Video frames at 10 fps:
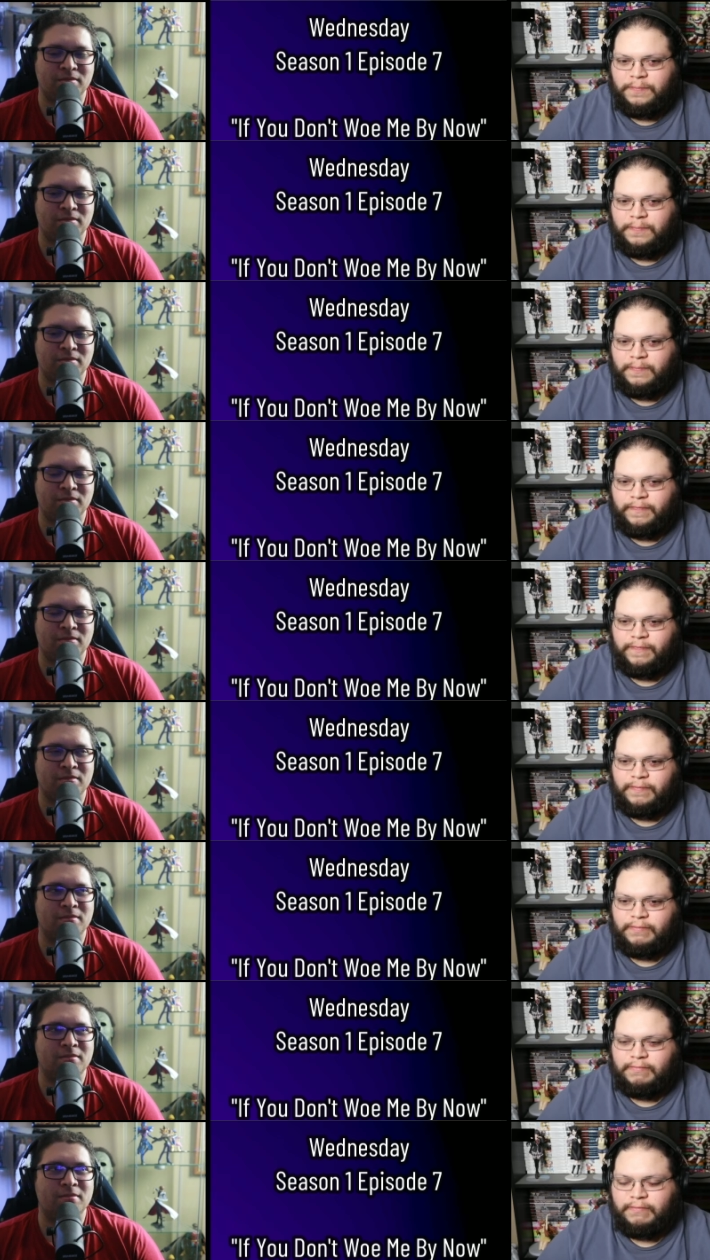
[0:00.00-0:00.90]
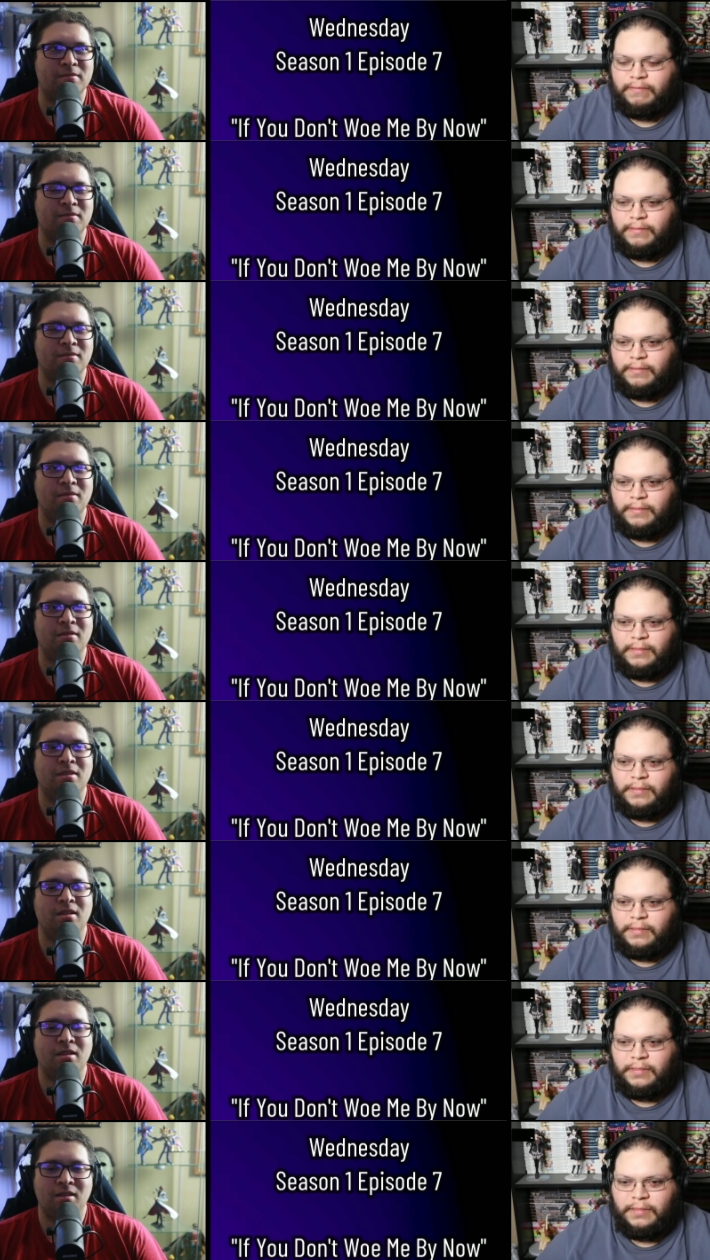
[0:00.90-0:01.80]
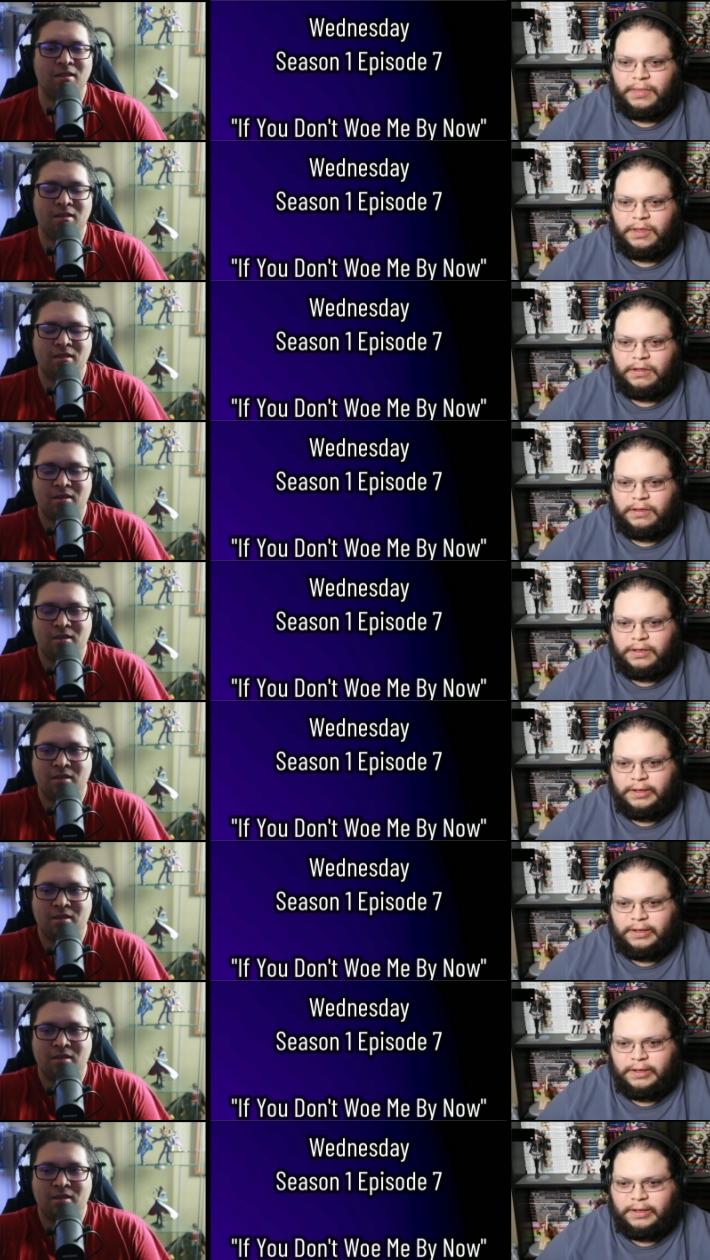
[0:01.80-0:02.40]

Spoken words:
[no speech]